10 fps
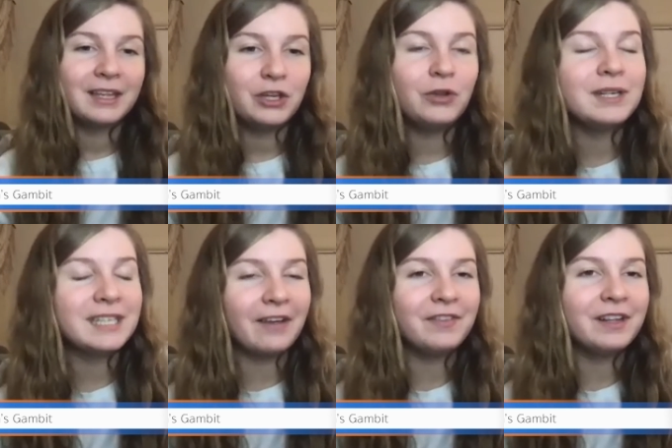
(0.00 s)
you can
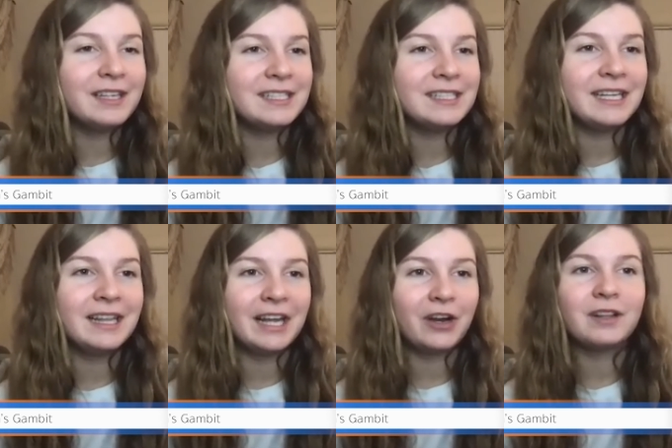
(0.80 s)
definitely see
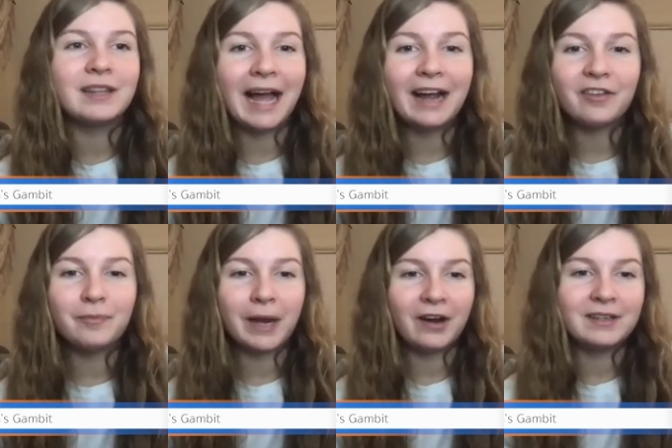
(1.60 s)
like her lack of
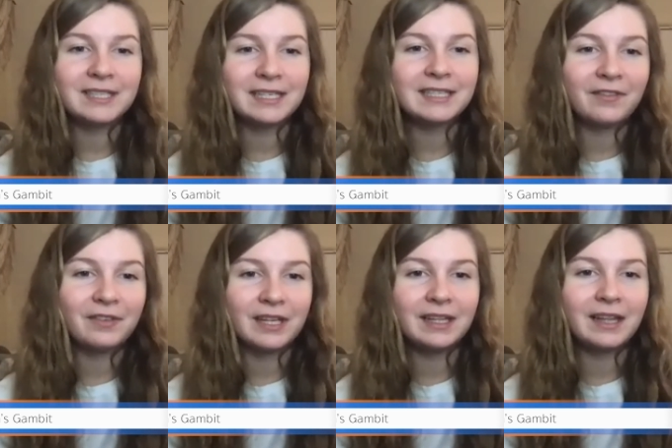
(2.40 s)
parenting
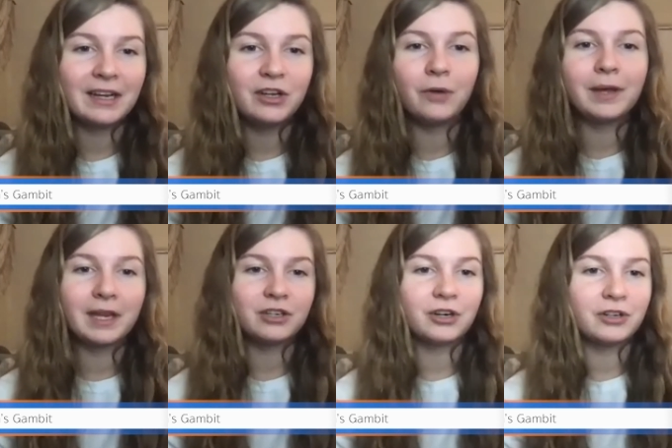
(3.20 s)
definitely like going
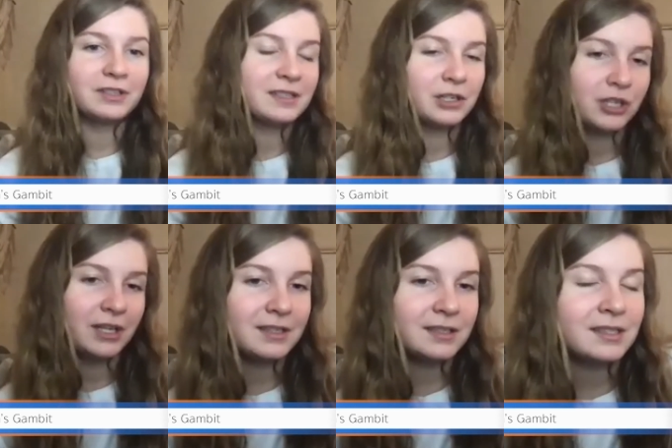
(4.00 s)
into her
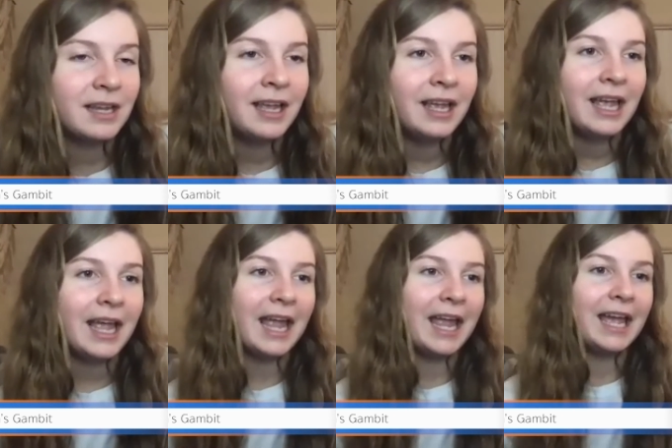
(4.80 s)
decisions.
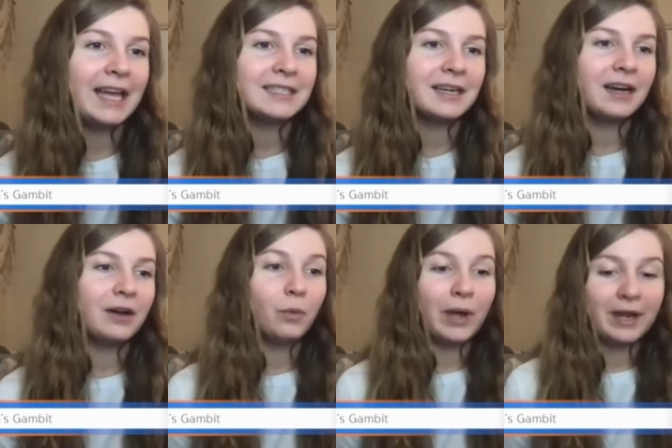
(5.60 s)
And uh,
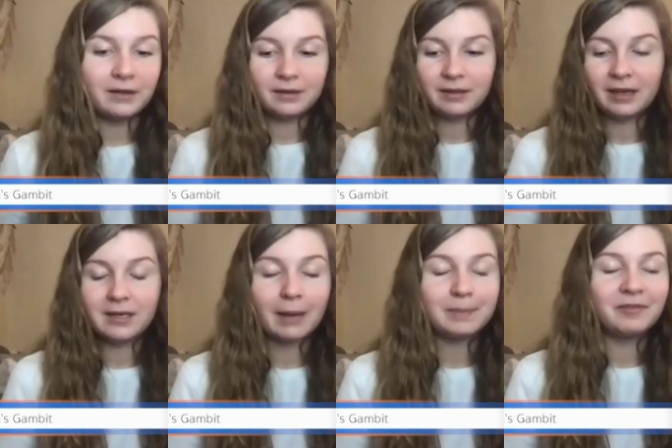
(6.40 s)
when the
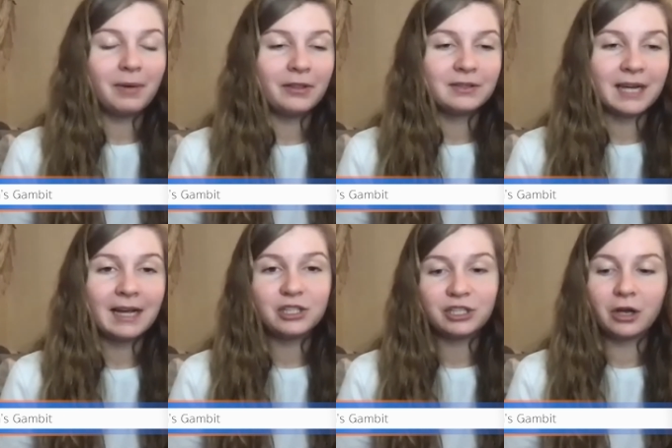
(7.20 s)
adoptive mother
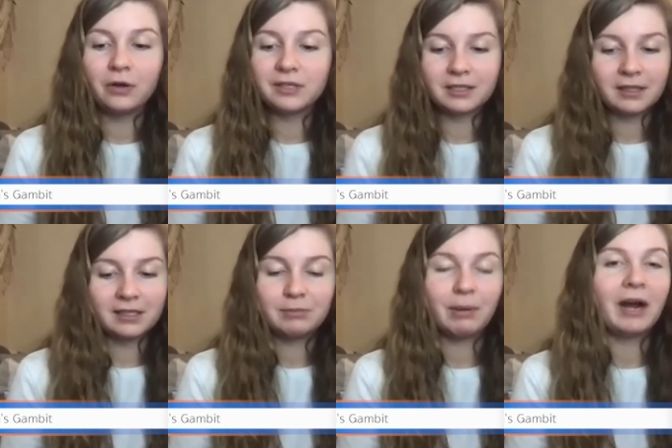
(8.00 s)
dies, she goes into
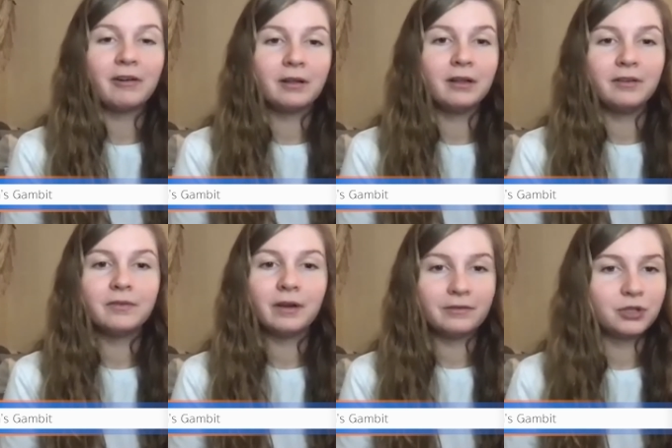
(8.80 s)
this spiral of,
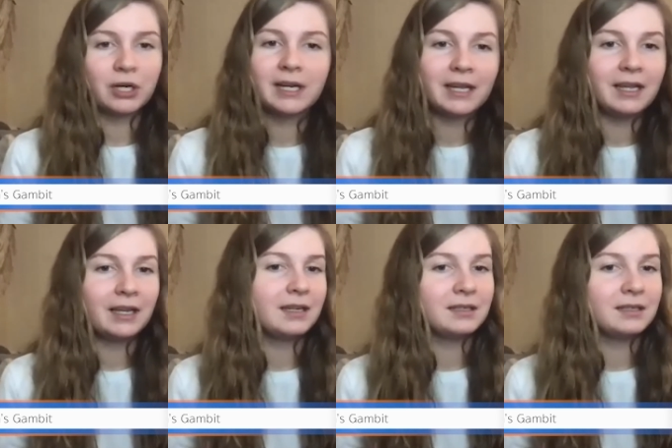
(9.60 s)
of drinking and